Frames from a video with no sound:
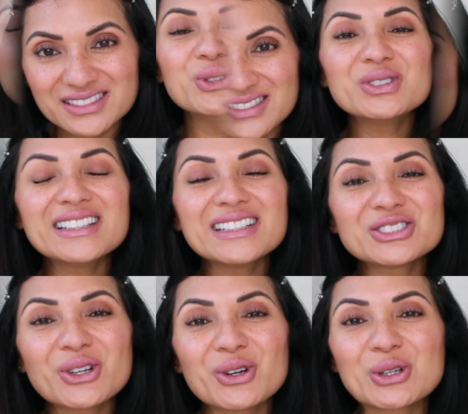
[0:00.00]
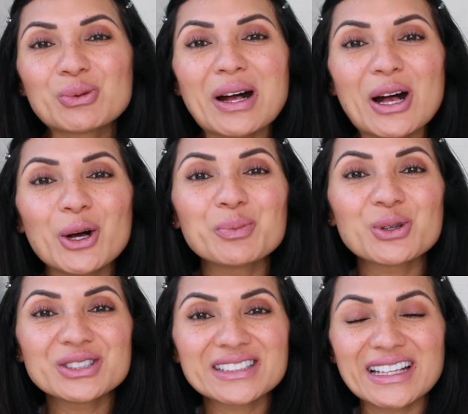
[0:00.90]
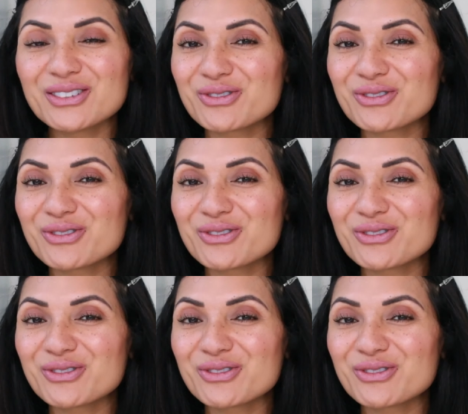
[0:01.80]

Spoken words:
Using a toner will help your skin